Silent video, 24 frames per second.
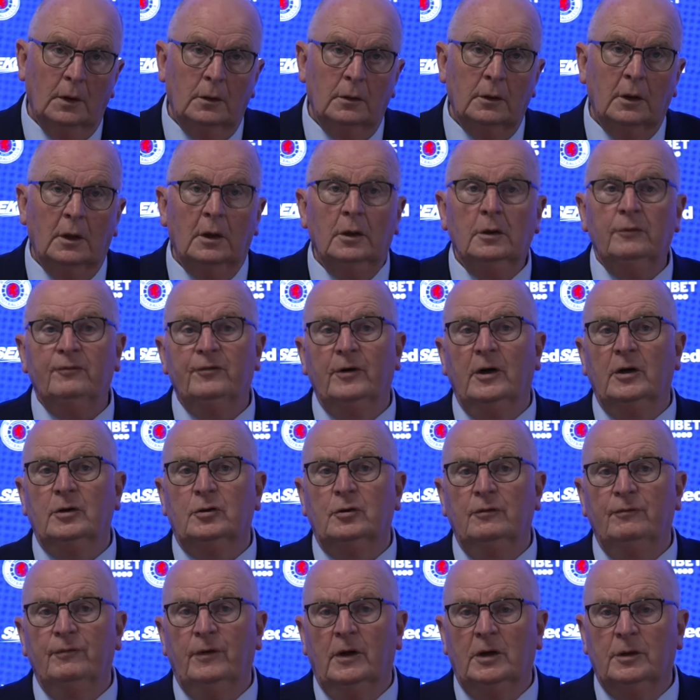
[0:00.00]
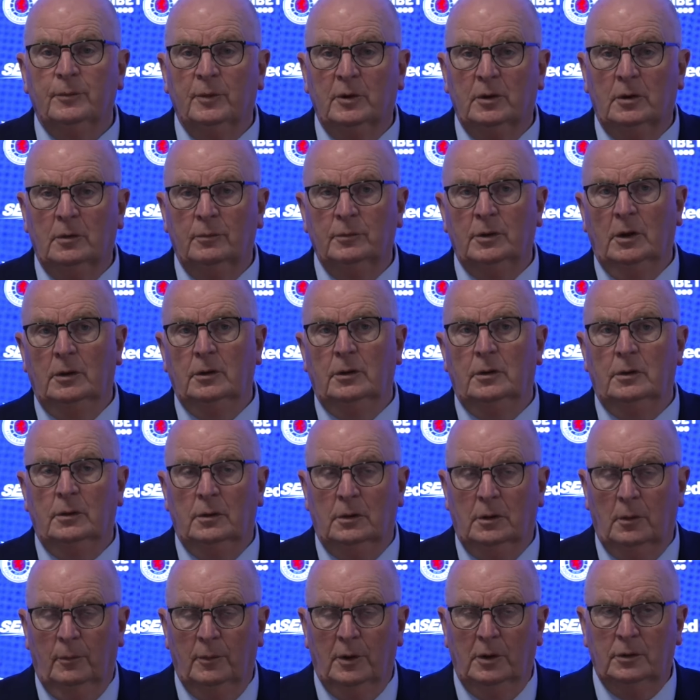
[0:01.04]
There is fresh investment coming
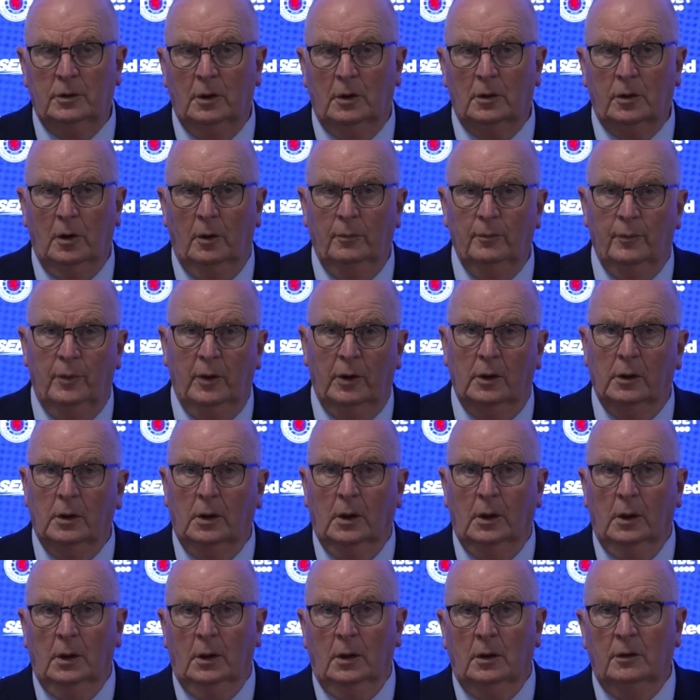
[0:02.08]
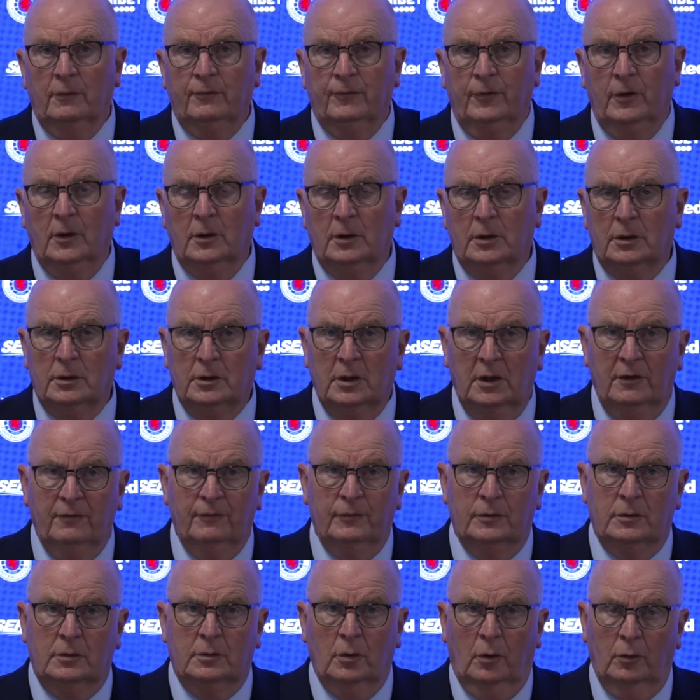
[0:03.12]
into the club, but in fairness,
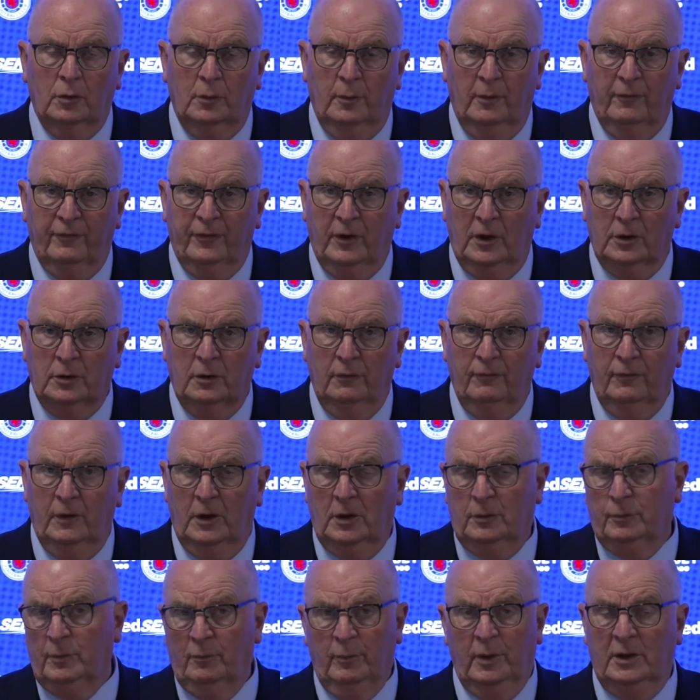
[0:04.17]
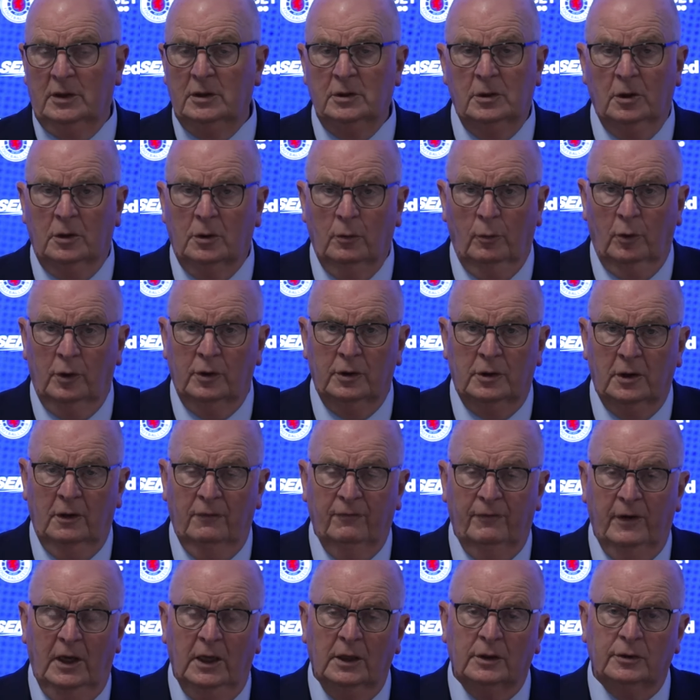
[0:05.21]
Dave's talking about fresh investment, but he doesn't want to
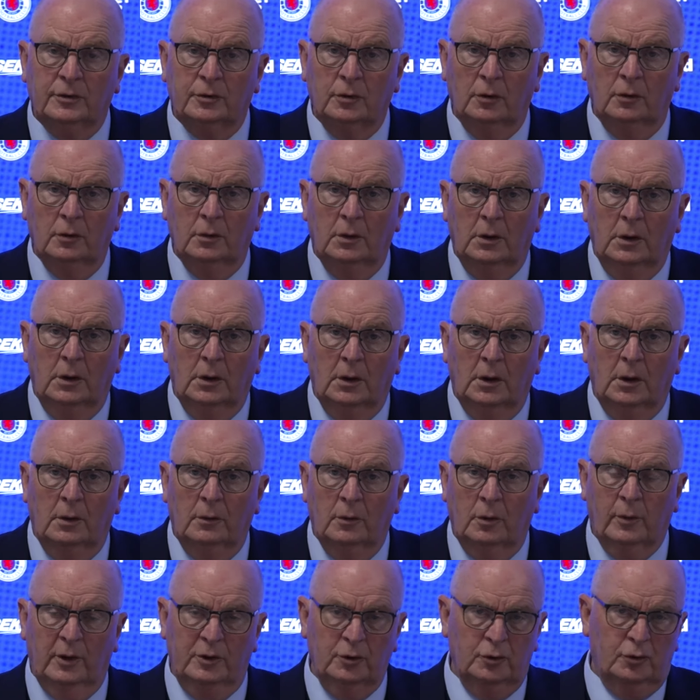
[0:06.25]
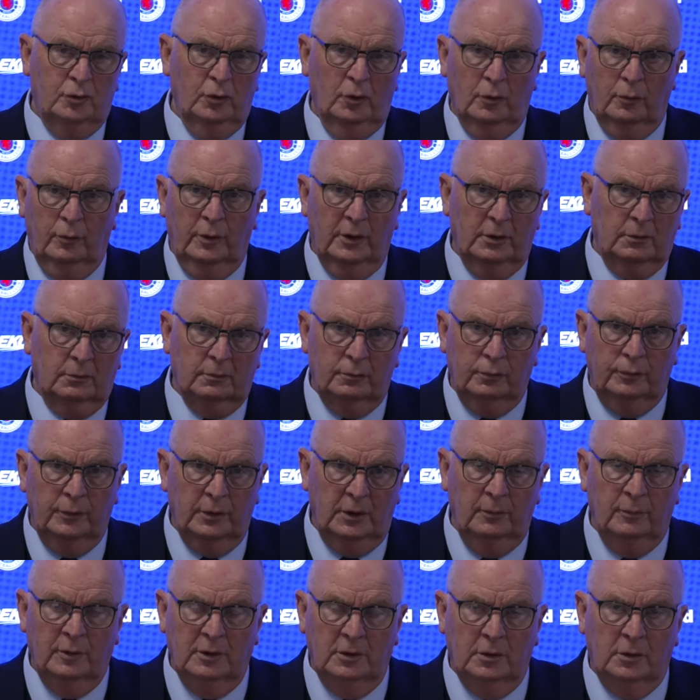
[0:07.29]
invest, so I'm not quite sure where
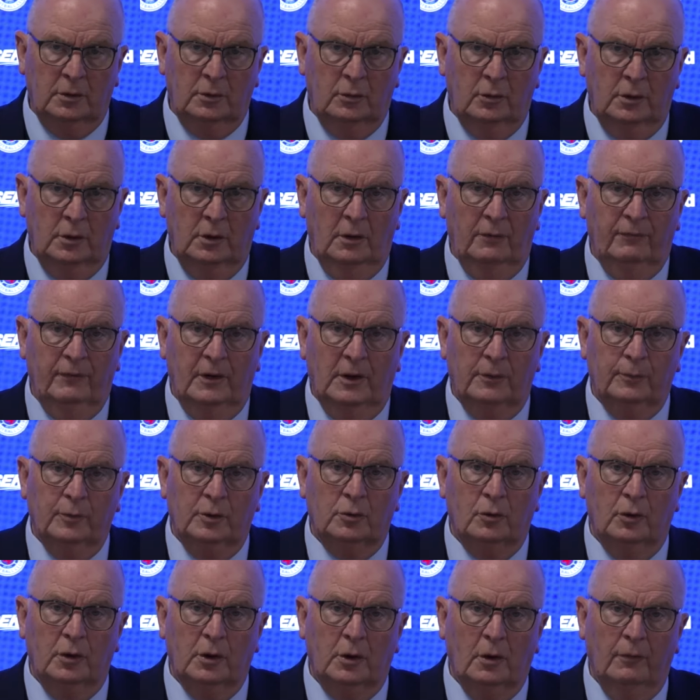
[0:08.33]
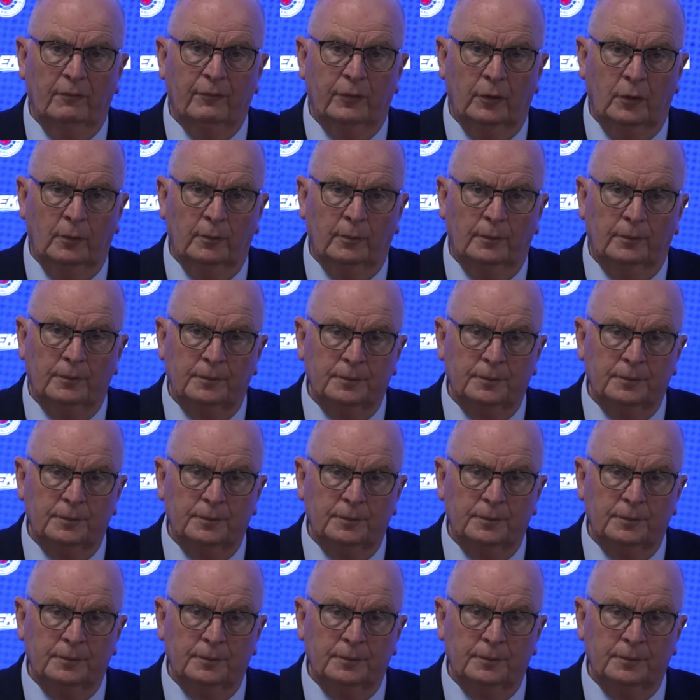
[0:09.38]
it means the investment is going to come from.